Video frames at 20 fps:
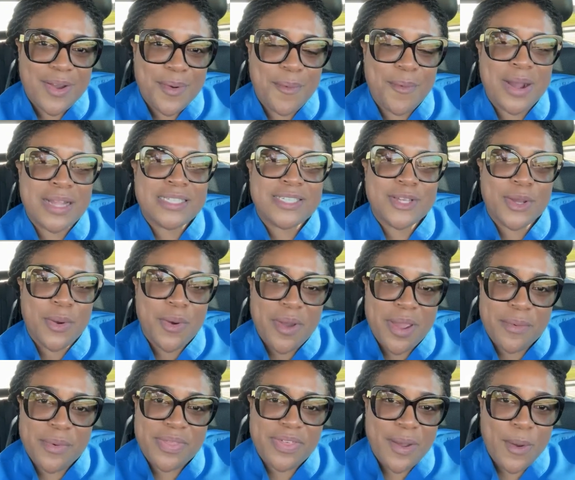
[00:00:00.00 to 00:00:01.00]
once you go
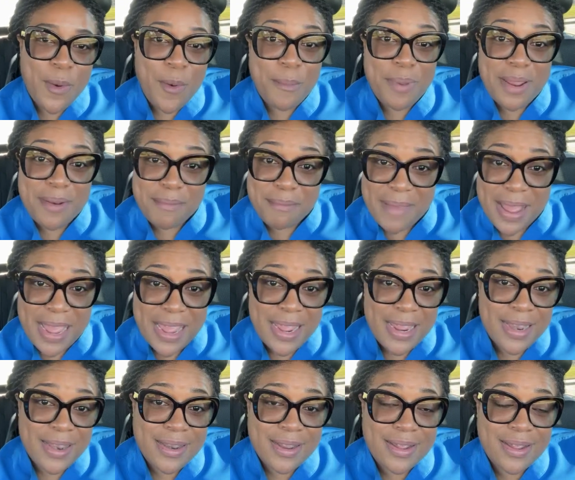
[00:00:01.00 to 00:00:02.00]
in with an open
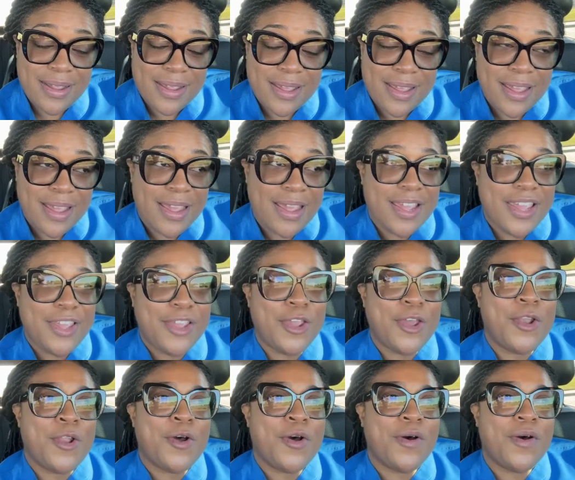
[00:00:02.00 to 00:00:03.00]
mind,
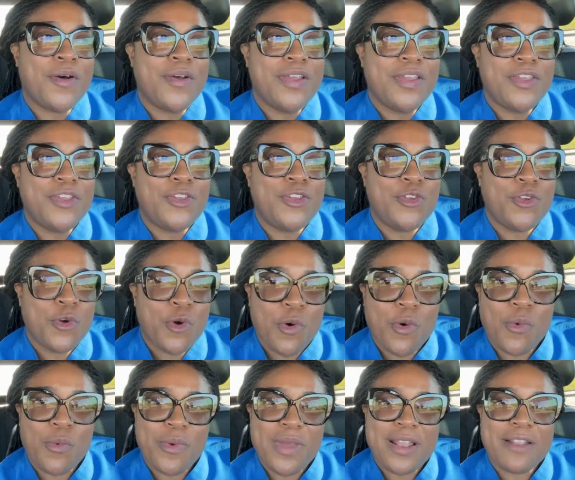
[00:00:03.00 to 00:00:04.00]
you know, you
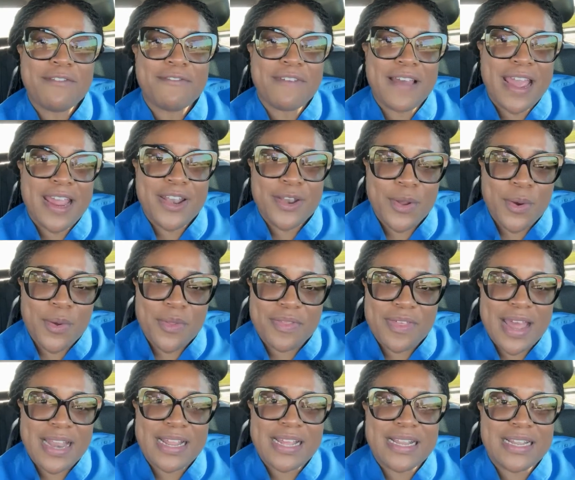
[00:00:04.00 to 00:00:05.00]
will find out
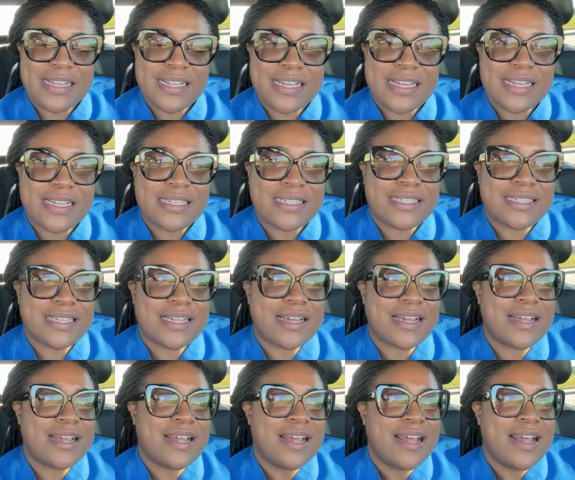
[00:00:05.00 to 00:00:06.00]
that it is
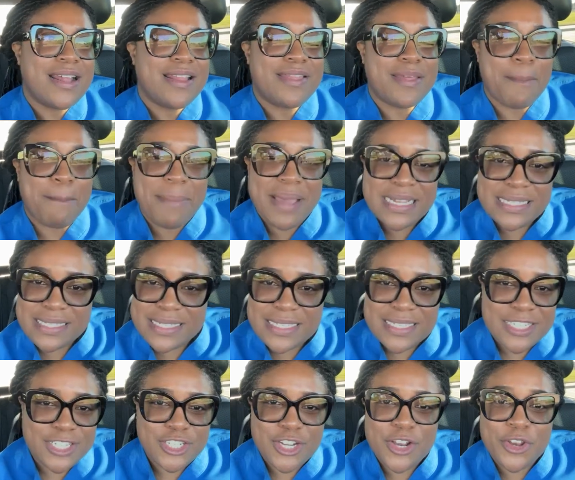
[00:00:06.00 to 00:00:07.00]
the best
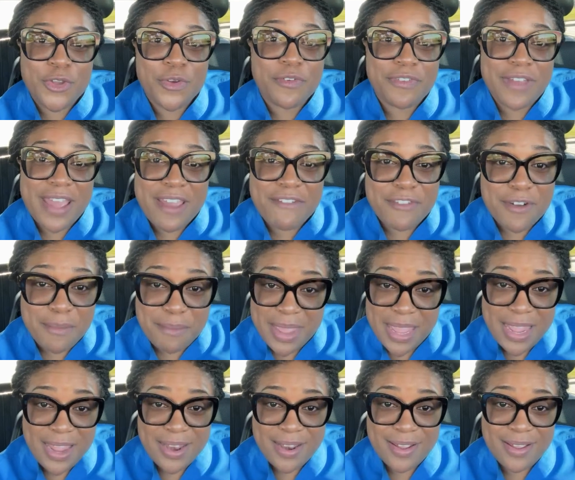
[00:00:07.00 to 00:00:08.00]
decision you've ever
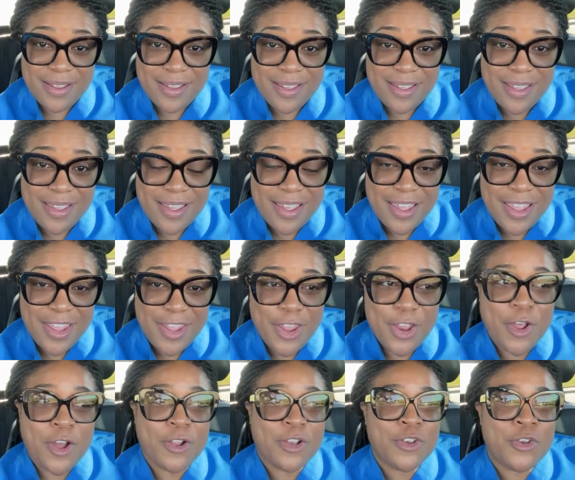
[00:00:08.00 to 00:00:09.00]
made.
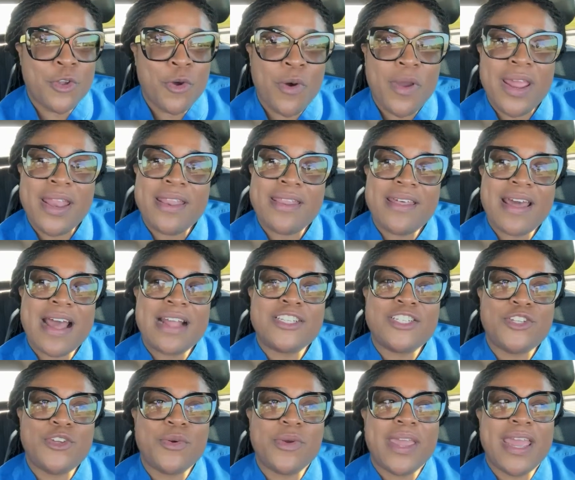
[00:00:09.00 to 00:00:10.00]
You know, knowing
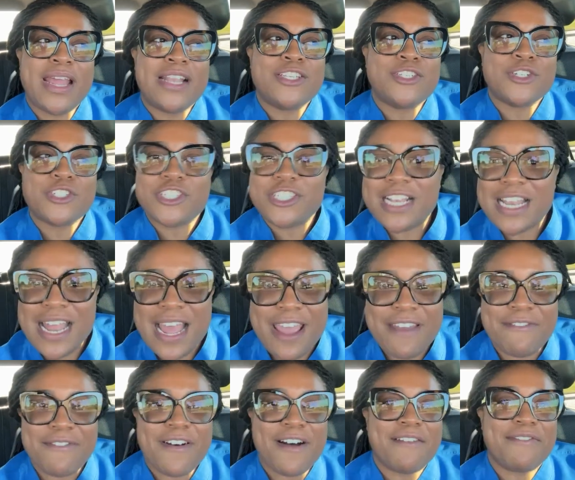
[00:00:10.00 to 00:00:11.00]
that you can touch the
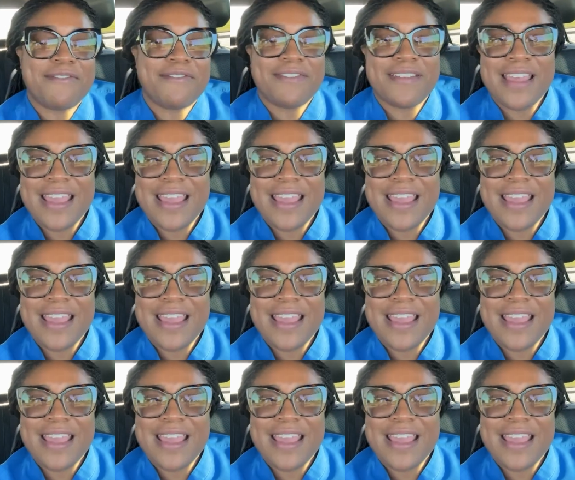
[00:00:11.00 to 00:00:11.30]
life of